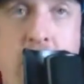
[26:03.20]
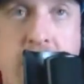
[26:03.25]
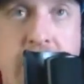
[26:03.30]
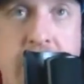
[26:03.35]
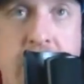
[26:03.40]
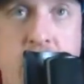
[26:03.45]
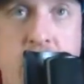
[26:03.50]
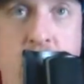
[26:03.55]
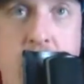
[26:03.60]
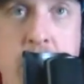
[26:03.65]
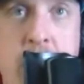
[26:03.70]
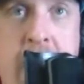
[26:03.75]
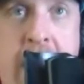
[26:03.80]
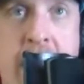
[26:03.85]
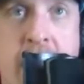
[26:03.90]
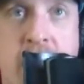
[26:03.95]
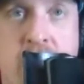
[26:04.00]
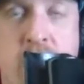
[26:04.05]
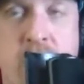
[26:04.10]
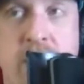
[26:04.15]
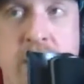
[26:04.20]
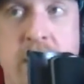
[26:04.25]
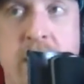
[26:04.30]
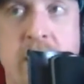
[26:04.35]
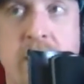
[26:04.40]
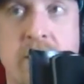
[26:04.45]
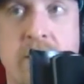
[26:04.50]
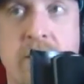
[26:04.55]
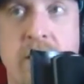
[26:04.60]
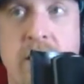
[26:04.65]
in, what matters with
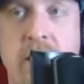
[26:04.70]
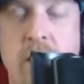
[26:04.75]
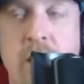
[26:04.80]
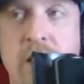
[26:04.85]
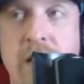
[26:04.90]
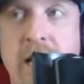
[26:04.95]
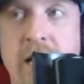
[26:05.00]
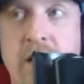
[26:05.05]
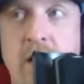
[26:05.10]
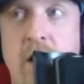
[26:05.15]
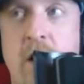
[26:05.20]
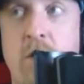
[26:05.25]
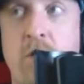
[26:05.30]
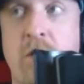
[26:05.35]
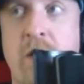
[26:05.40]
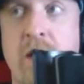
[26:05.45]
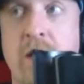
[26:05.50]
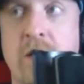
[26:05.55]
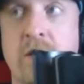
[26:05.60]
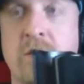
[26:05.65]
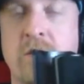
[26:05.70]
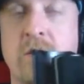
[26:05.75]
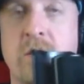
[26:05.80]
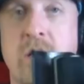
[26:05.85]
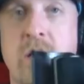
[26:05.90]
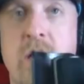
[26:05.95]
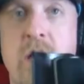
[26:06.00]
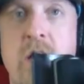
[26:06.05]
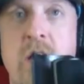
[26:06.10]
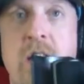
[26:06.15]
this, you need to know this,
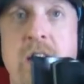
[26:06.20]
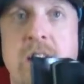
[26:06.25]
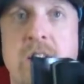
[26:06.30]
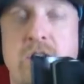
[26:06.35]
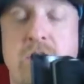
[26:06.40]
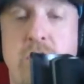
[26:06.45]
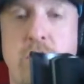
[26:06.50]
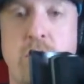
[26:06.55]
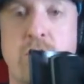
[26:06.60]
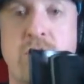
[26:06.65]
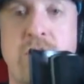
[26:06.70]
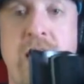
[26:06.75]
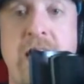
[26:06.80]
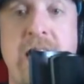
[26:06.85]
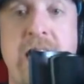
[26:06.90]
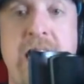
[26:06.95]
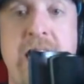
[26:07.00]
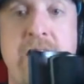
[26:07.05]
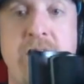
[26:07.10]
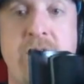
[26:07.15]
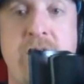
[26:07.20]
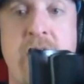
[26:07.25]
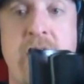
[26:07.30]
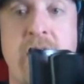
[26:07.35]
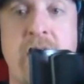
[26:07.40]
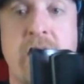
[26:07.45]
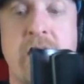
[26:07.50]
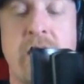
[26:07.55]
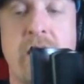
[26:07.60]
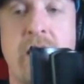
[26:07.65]
is Tuesday
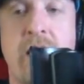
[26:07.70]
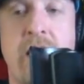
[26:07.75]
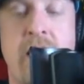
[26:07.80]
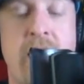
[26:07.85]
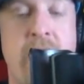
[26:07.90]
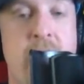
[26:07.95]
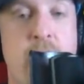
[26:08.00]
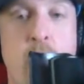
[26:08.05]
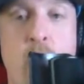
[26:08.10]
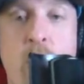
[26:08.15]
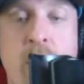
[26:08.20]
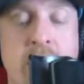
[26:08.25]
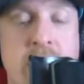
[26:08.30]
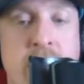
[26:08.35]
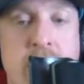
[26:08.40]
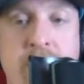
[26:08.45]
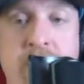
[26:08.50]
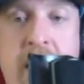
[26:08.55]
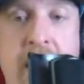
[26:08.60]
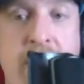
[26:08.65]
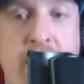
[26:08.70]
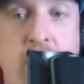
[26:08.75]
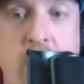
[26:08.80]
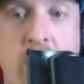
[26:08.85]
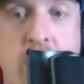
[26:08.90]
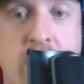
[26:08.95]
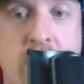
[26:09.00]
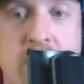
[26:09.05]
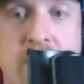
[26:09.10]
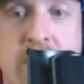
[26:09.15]
evening, it wasn't
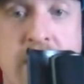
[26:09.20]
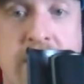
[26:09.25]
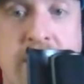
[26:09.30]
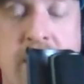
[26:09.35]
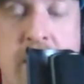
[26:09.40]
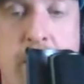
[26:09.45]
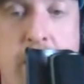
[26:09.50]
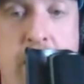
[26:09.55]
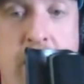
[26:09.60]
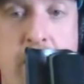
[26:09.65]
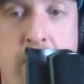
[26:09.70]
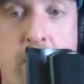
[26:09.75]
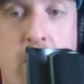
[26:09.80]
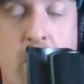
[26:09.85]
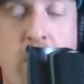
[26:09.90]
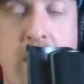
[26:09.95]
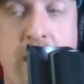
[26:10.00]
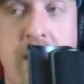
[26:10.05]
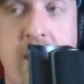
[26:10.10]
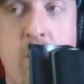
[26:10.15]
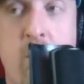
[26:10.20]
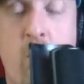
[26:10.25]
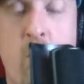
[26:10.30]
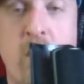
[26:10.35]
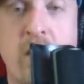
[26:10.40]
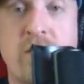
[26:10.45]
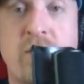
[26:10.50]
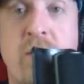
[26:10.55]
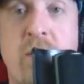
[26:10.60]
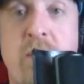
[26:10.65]
560 people. It
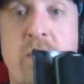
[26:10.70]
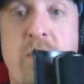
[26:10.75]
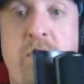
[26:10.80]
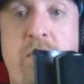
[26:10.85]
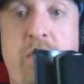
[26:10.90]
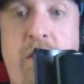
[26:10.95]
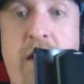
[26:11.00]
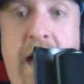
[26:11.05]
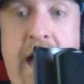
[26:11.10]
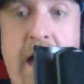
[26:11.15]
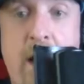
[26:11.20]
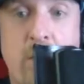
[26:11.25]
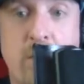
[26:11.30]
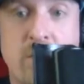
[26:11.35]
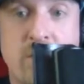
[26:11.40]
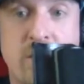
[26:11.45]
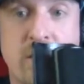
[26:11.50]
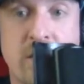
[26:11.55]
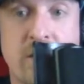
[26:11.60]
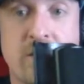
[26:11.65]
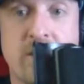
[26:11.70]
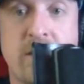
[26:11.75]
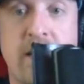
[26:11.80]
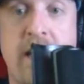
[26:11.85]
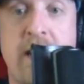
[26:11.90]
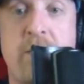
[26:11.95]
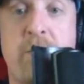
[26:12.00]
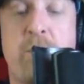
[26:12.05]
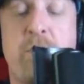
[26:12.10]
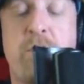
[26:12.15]
was thousands
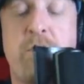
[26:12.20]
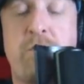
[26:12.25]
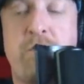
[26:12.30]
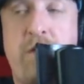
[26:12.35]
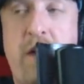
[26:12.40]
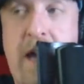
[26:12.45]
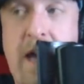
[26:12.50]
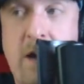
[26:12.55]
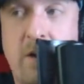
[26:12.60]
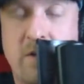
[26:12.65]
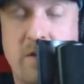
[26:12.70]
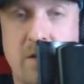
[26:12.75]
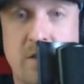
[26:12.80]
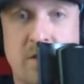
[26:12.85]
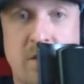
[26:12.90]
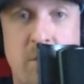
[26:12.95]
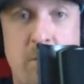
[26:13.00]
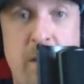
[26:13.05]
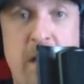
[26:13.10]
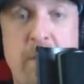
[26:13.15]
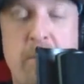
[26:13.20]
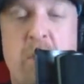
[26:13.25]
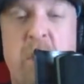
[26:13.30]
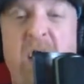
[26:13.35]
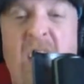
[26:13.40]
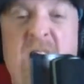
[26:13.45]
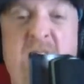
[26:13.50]
and thousands of people, and